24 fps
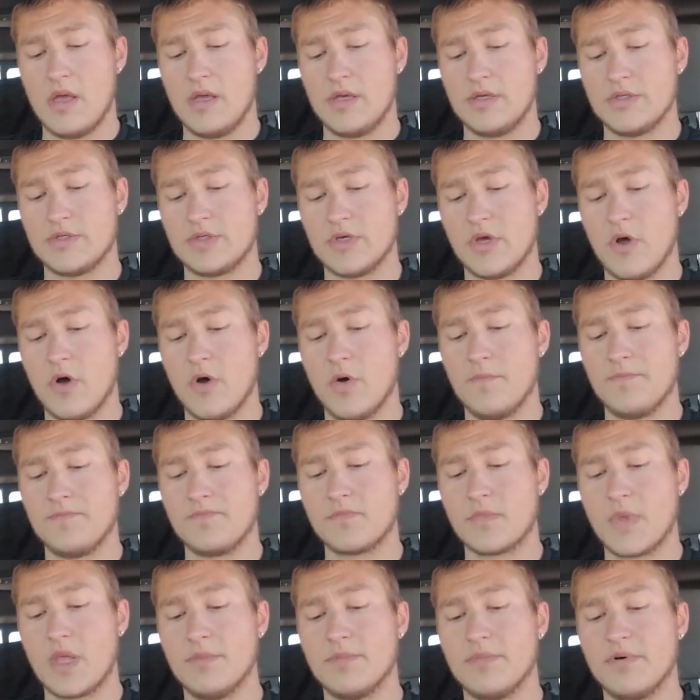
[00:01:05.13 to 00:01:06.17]
So
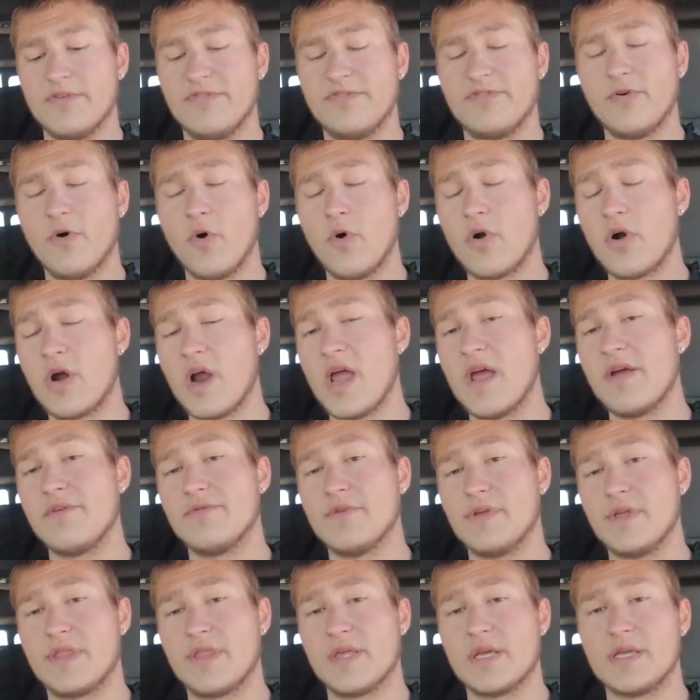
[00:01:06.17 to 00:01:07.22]
before
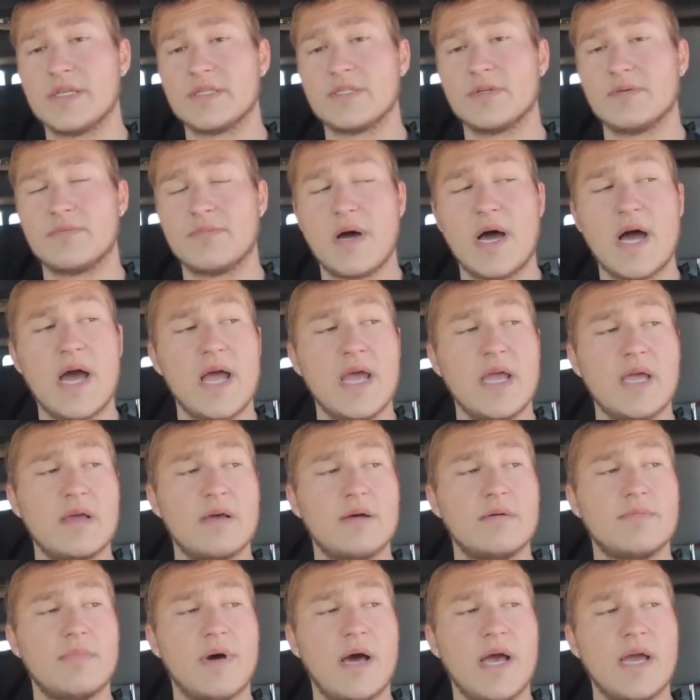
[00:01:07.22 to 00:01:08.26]
everything, so my
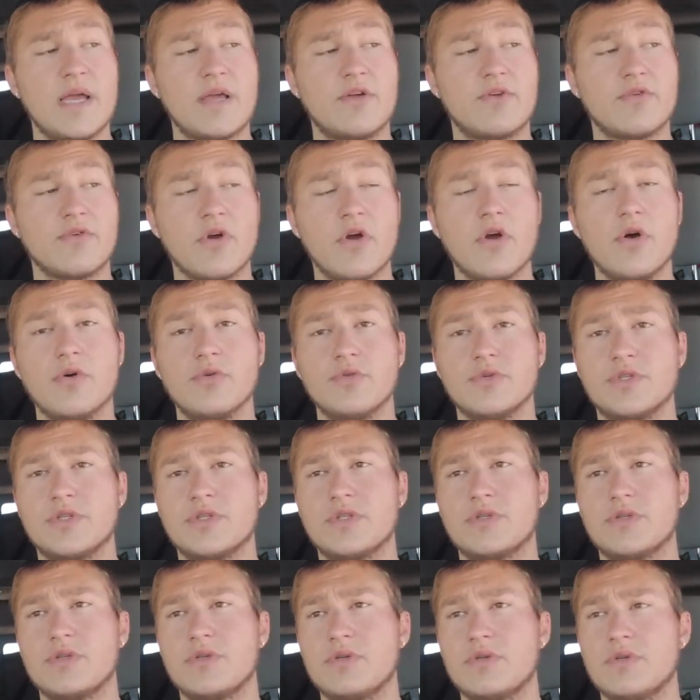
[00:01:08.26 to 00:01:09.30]
my
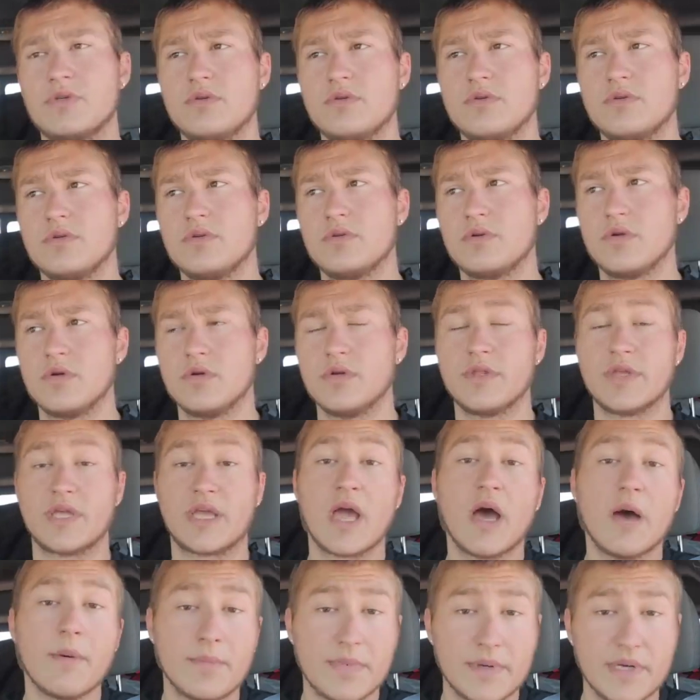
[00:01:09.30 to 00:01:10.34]
gross or the
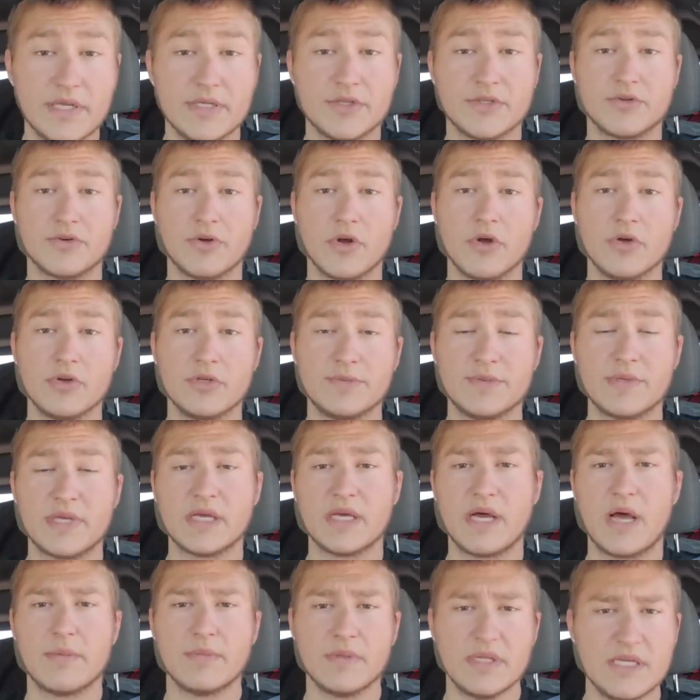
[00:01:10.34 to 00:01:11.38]
company's gross
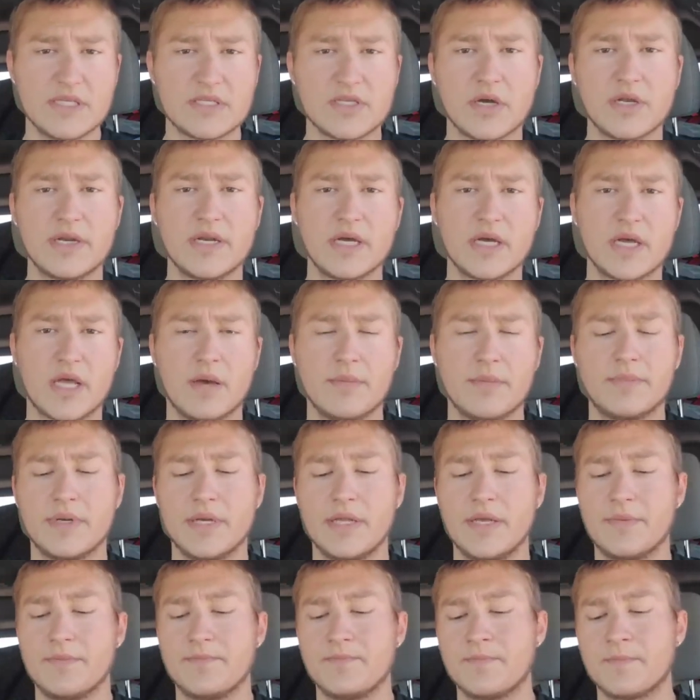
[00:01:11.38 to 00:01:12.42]
because I'm leased onto a
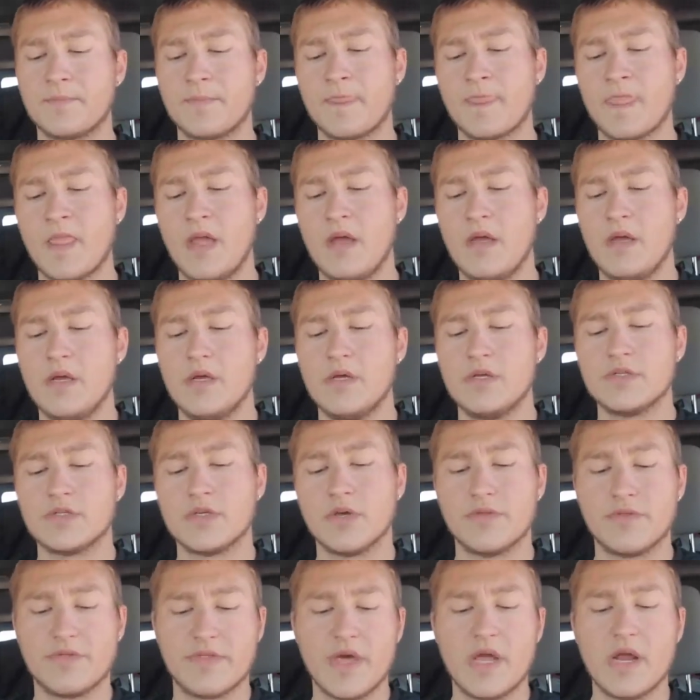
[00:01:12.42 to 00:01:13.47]
company.
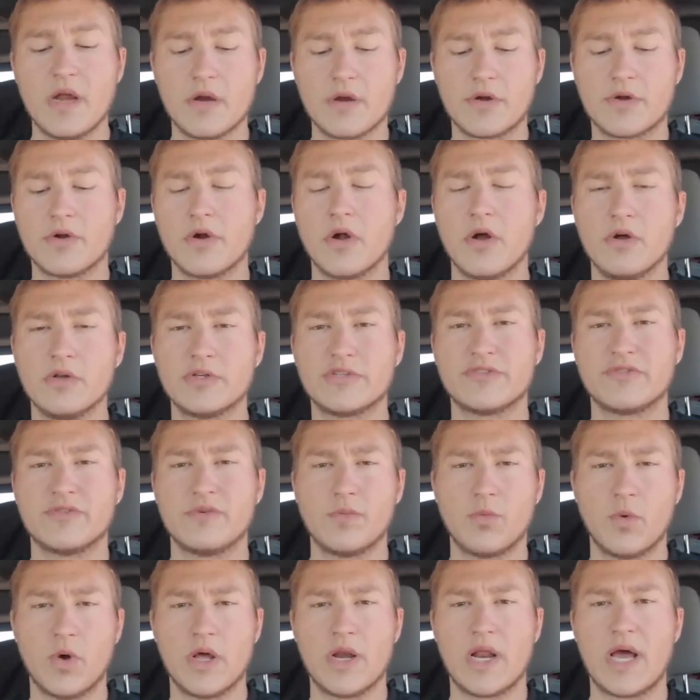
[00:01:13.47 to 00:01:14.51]
So their gross
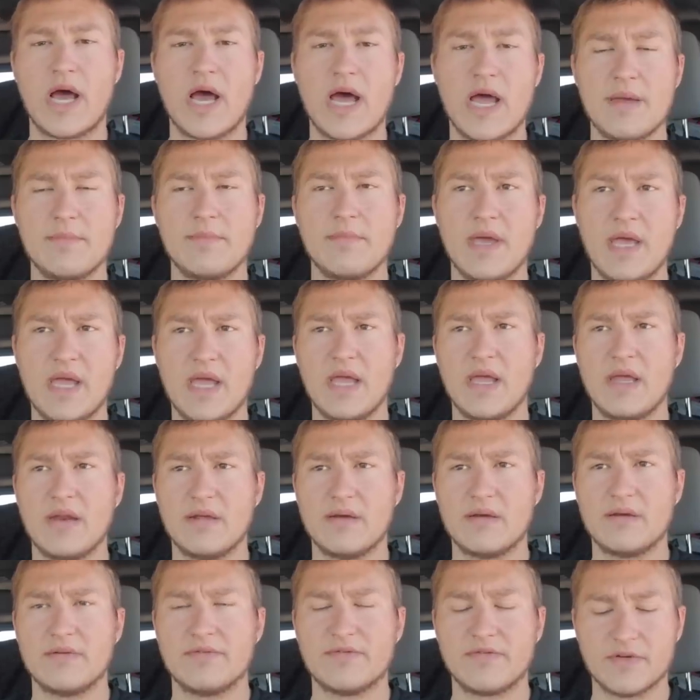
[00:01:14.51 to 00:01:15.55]
from what I
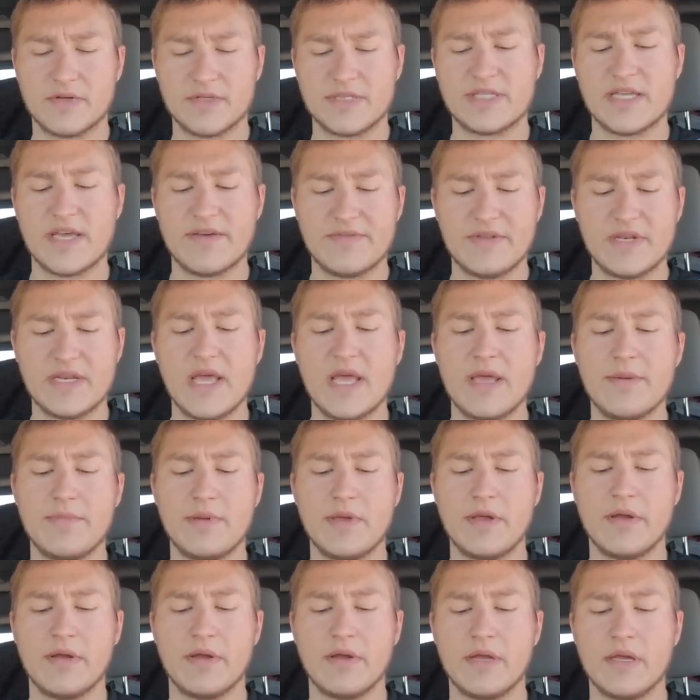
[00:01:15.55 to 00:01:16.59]
made for a 7-day
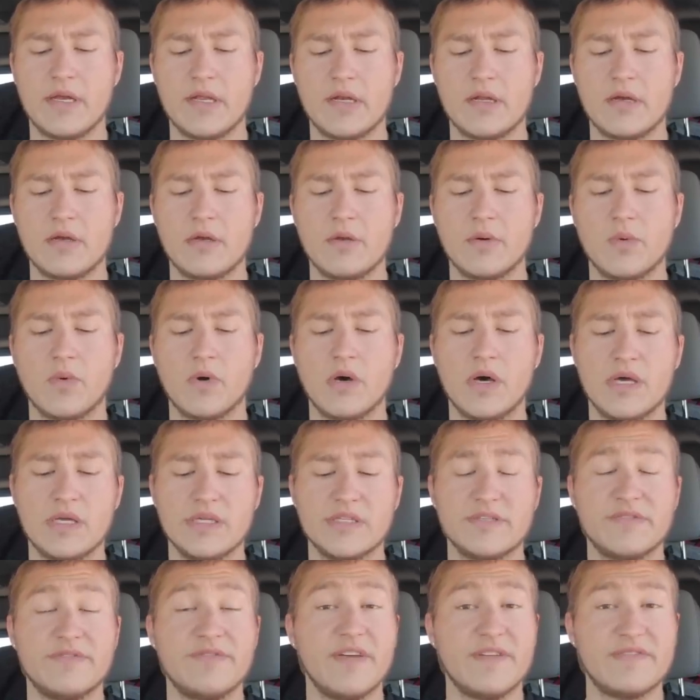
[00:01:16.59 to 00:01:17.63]
period
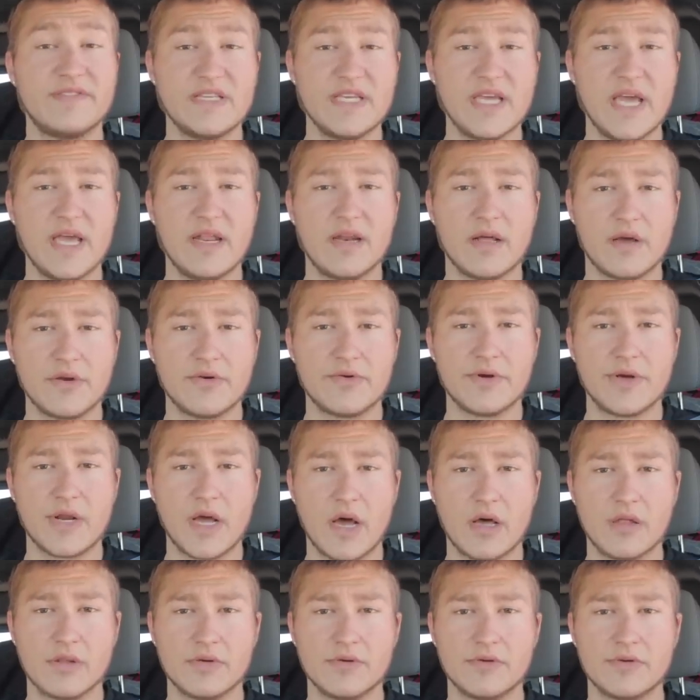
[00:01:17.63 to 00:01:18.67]
was
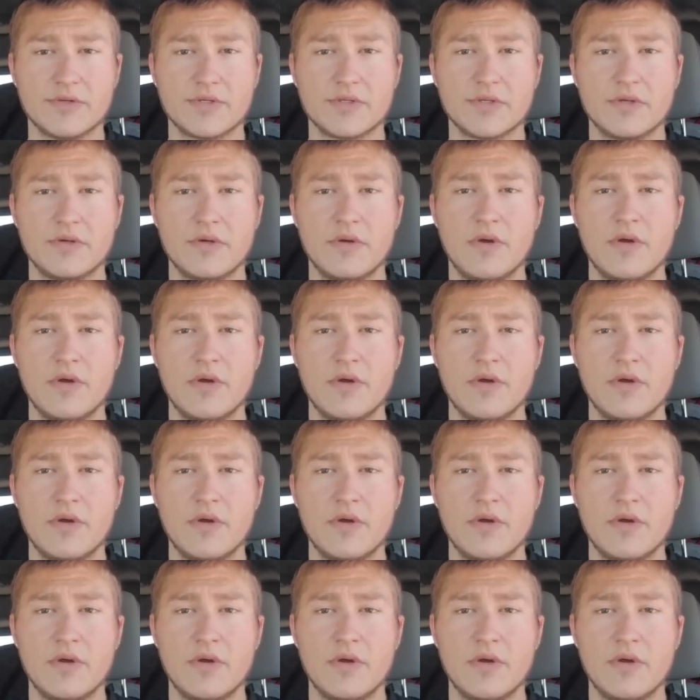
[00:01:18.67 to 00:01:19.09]
$5800.